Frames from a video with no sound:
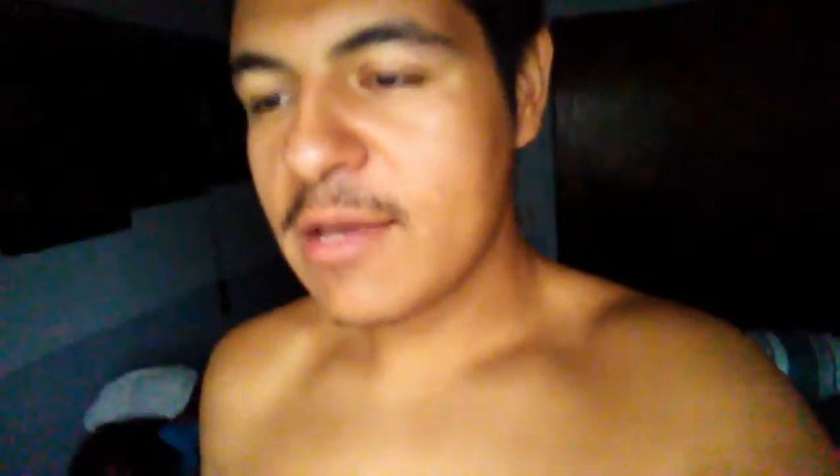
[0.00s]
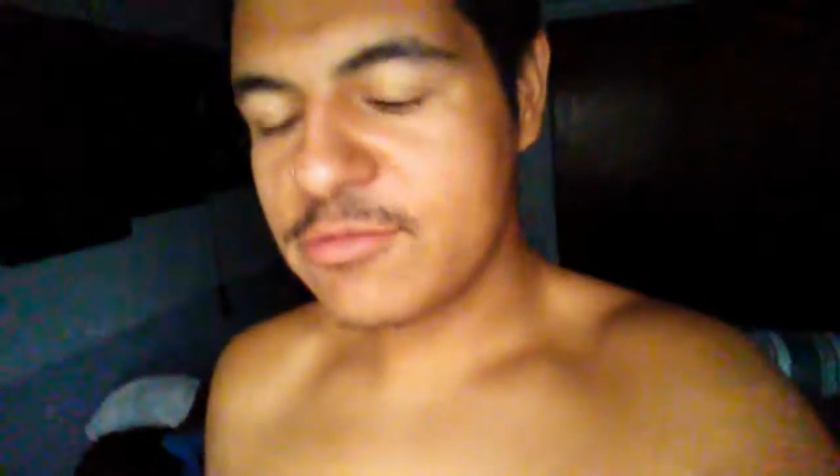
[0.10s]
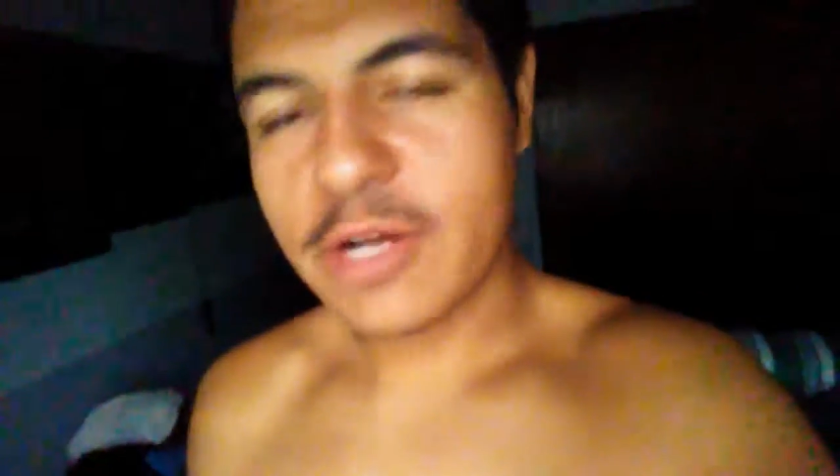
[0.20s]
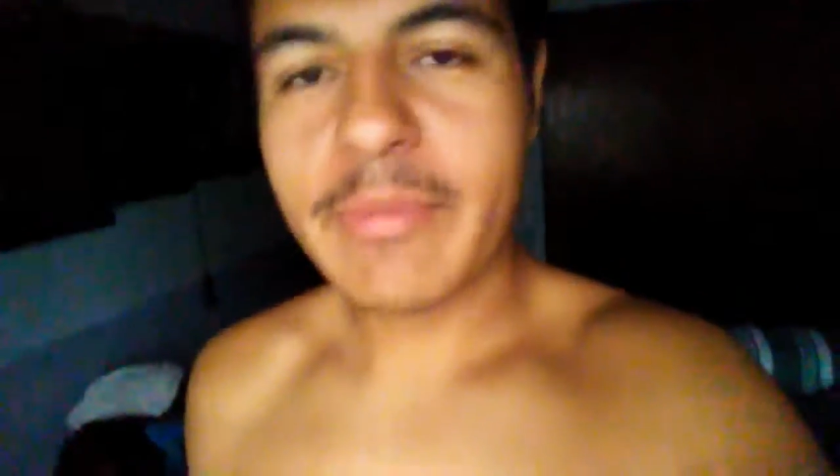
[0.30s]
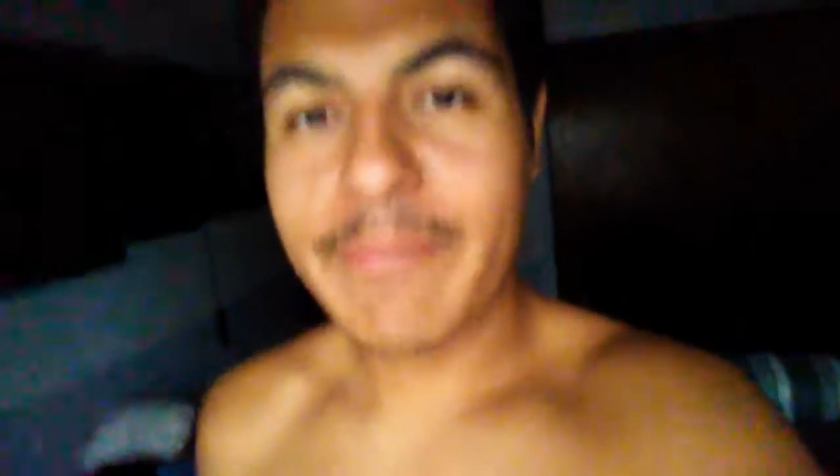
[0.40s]
I'm
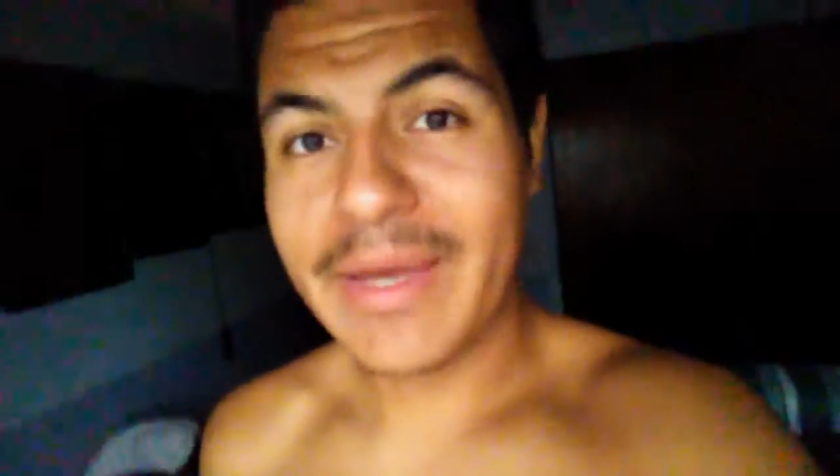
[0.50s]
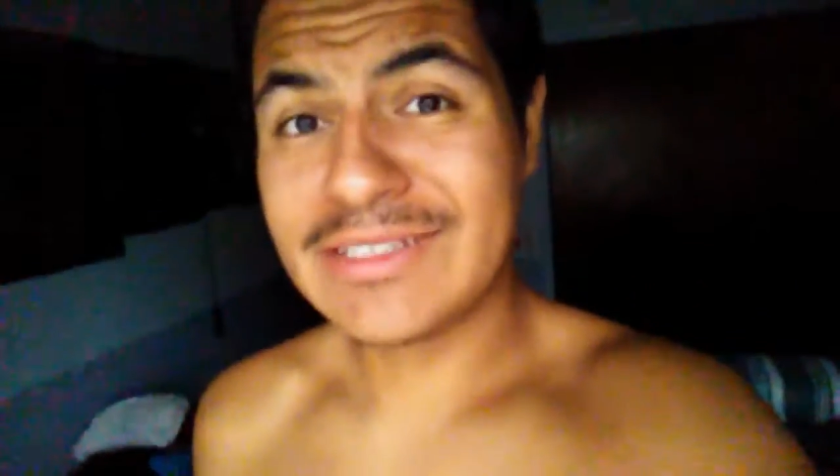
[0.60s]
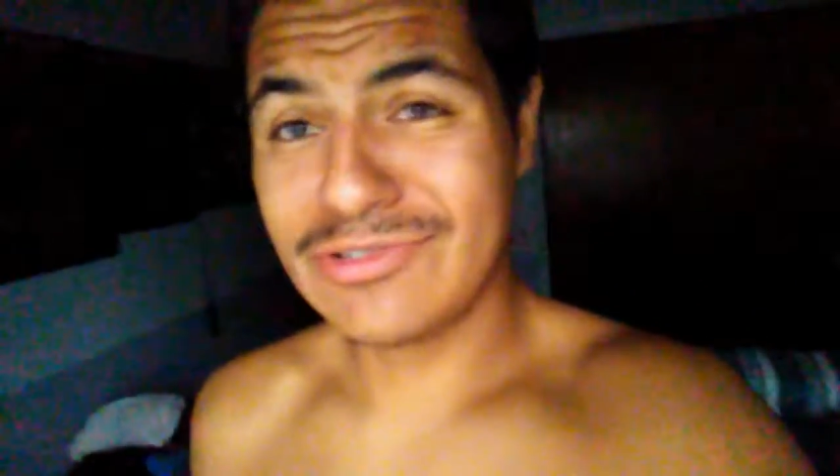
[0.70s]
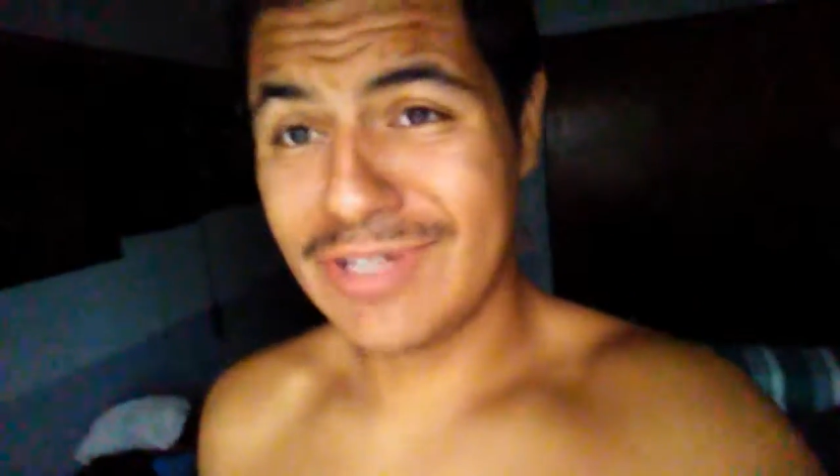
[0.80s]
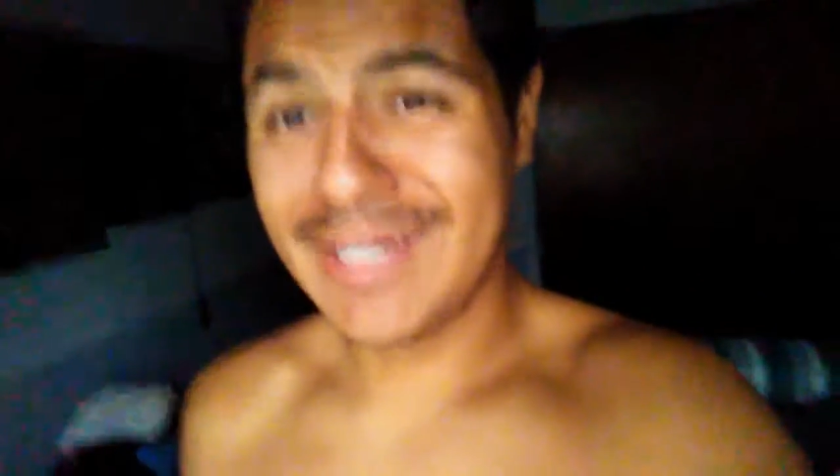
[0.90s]
trying my
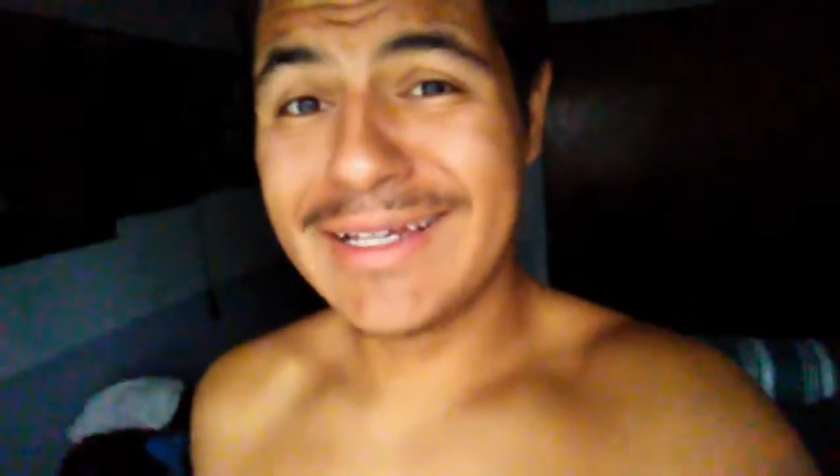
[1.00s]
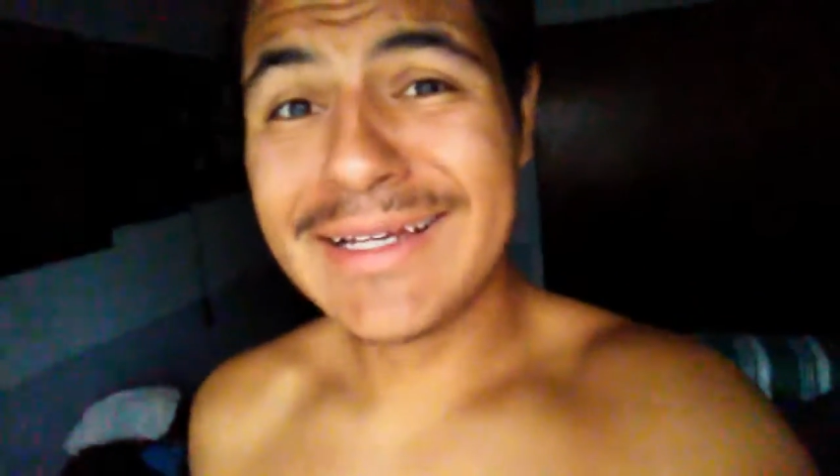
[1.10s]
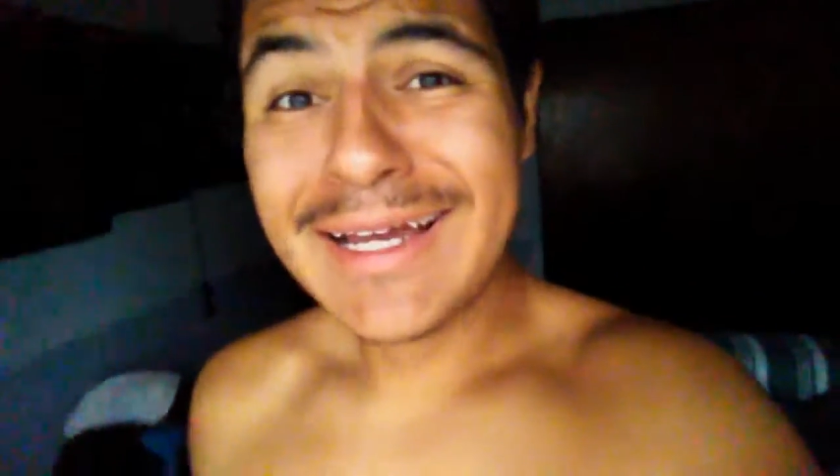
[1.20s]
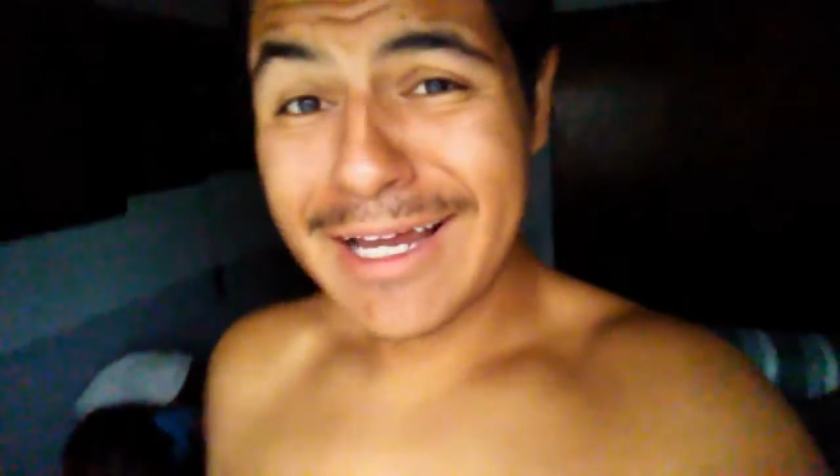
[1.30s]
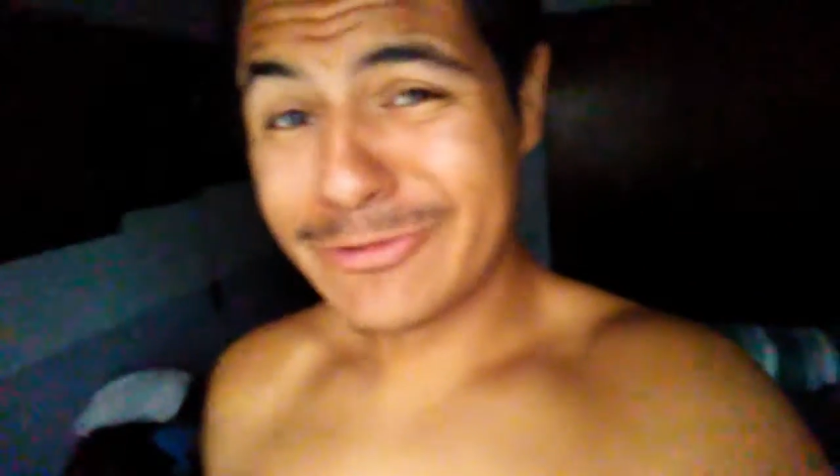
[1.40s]
best, okay?
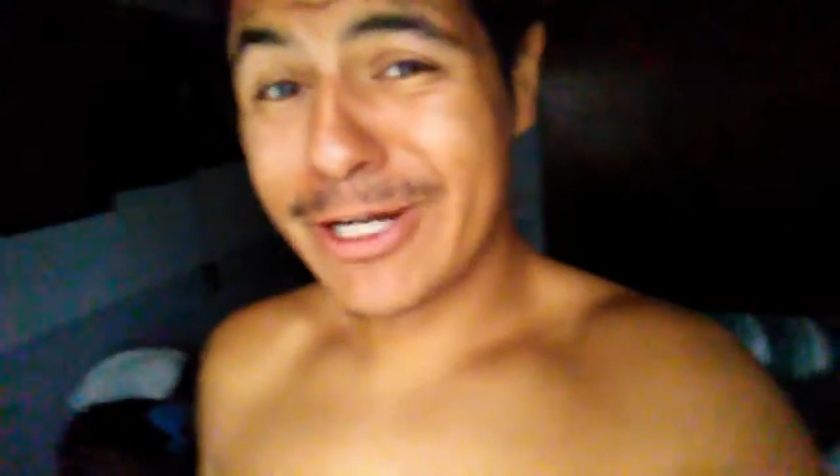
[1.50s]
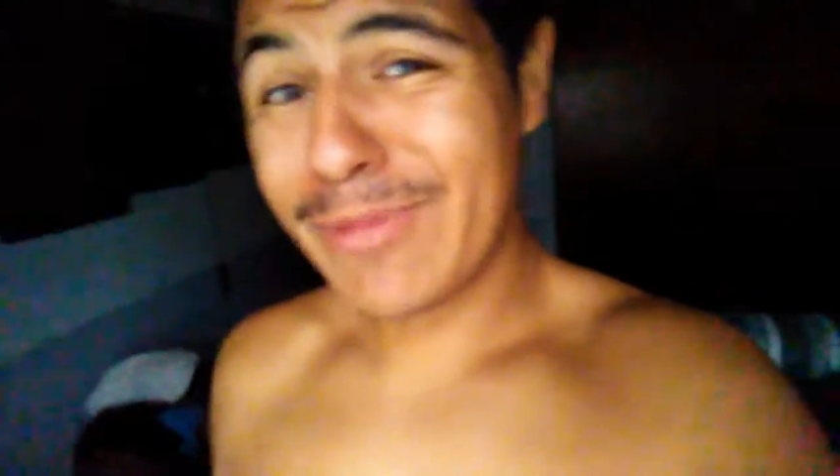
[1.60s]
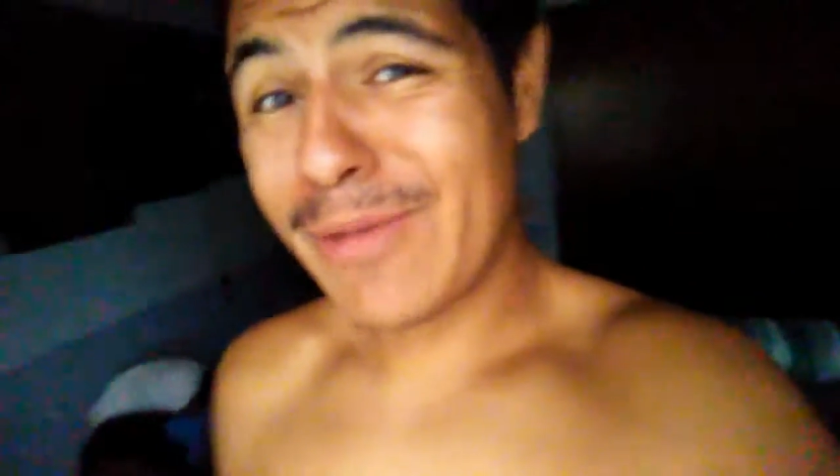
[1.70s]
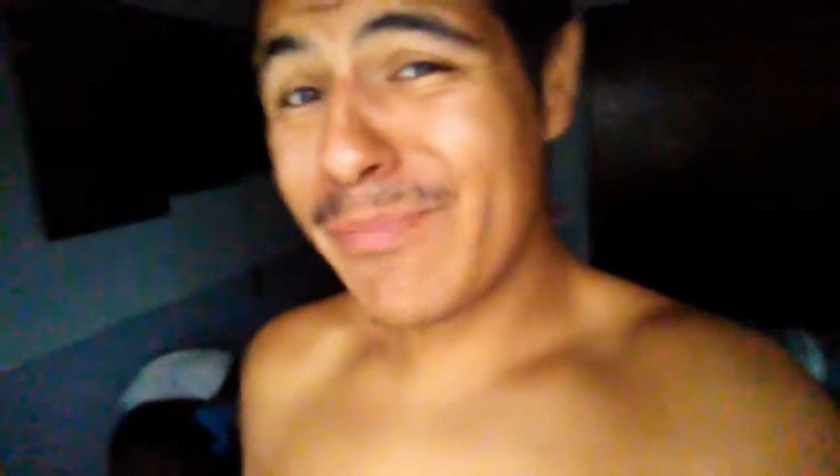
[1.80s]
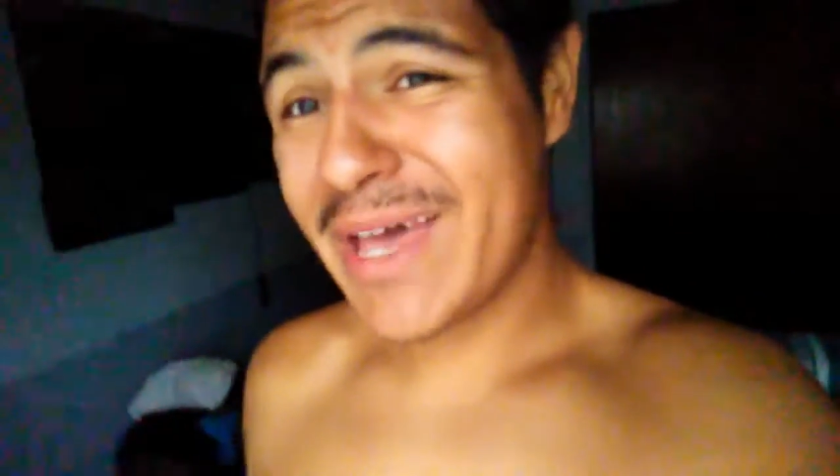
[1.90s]
I'm
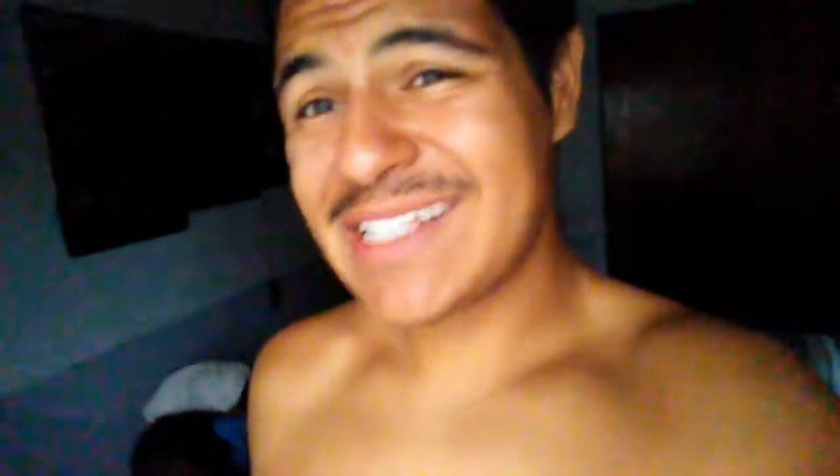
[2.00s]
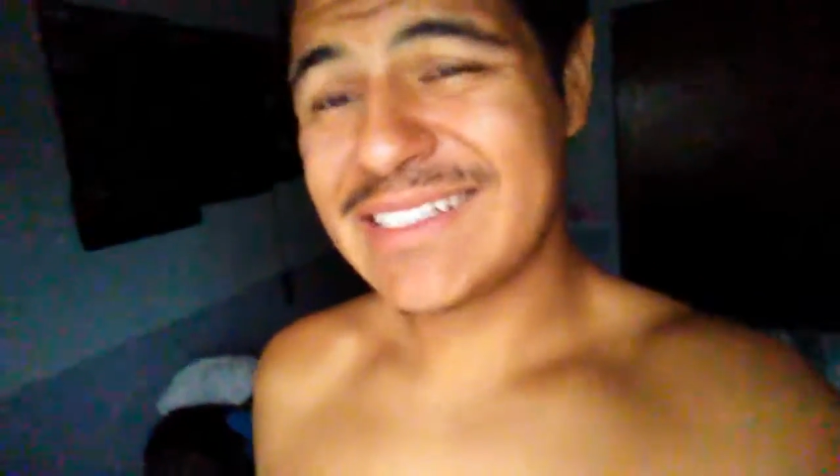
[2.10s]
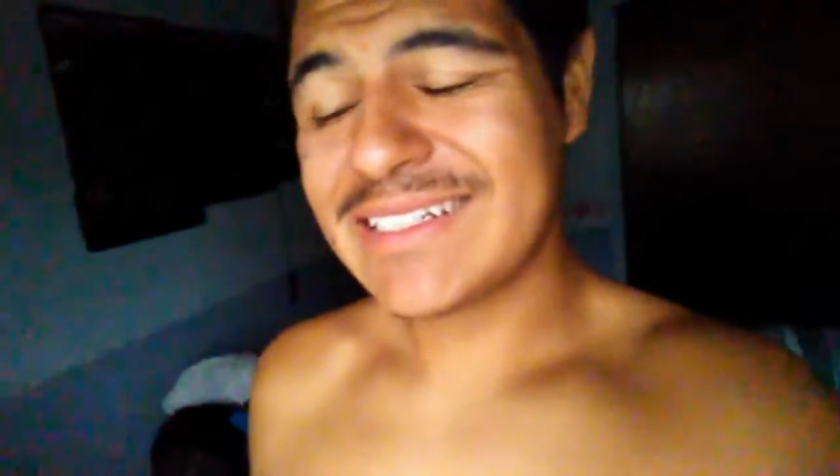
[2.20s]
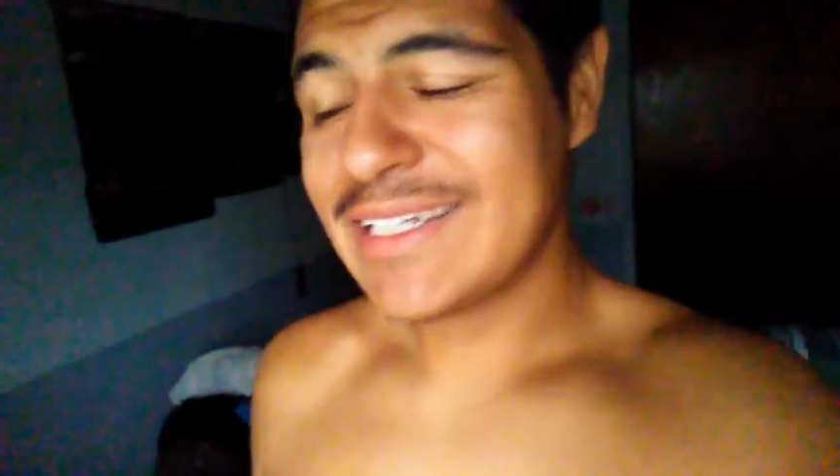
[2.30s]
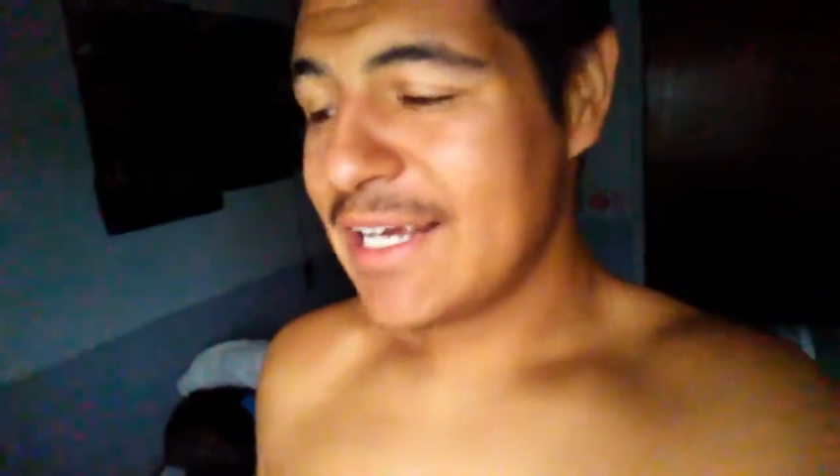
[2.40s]
trying my best,